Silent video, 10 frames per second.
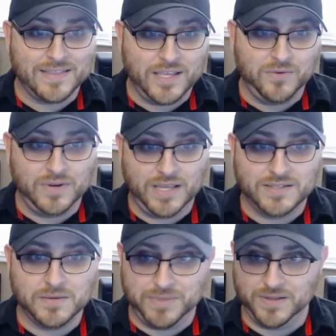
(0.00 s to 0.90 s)
that you need
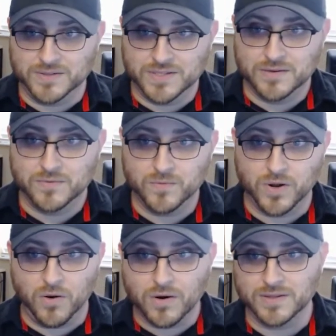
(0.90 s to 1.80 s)
to build
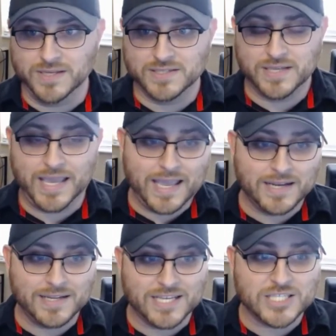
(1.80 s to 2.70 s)
regardless,
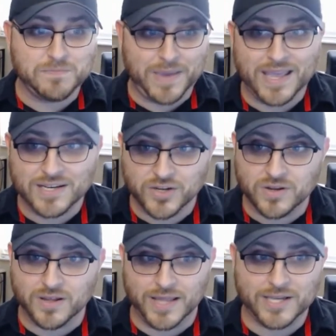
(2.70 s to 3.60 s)
and expand your
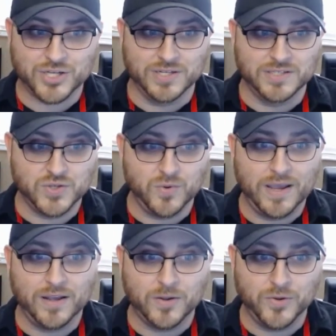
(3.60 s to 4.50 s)
collection to
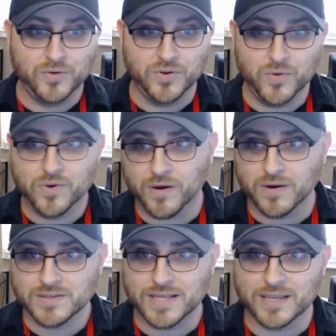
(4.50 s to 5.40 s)
include new
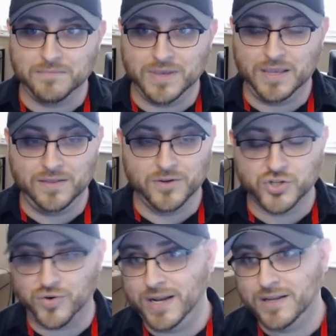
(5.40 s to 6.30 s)
cards that can be either
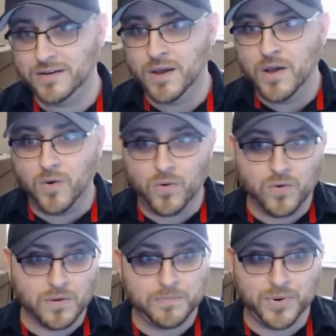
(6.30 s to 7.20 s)
traded
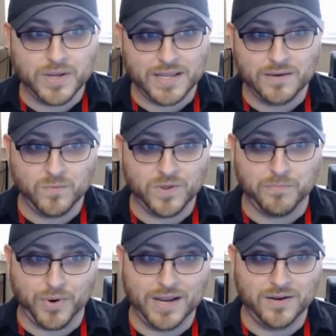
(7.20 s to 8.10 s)
or put in with
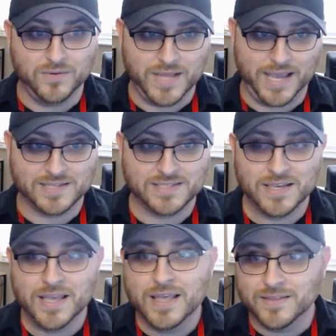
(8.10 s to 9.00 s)
brand new decks.
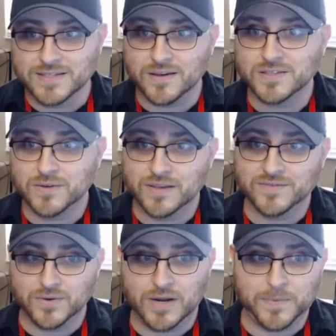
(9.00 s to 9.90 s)
This also gives
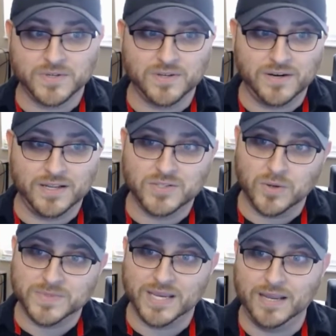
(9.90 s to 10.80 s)
you an opportunity to
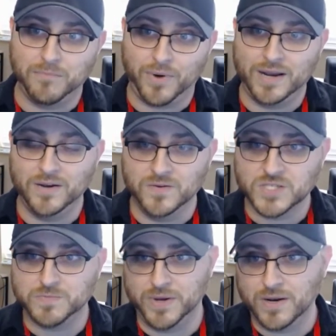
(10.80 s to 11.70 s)
obtain brand new
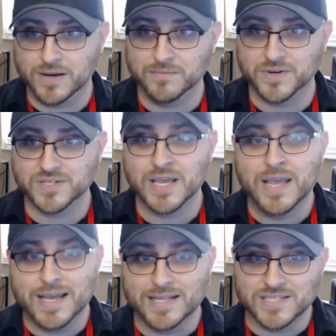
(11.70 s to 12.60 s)
spirit numbers
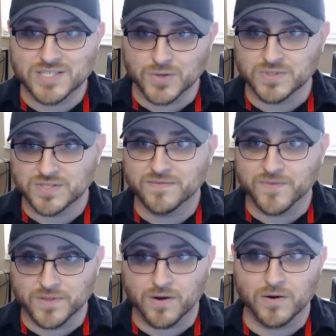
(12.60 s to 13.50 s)
and suits
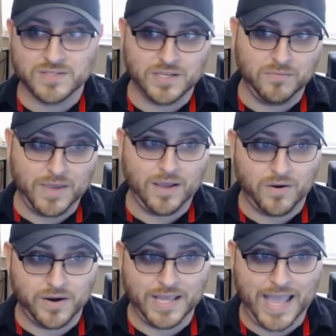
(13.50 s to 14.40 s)
for the cards that you may
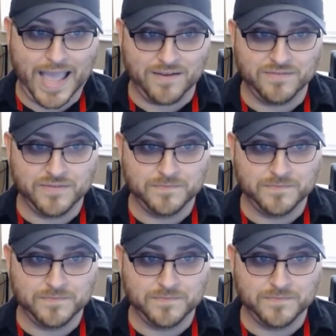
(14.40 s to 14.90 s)
already have.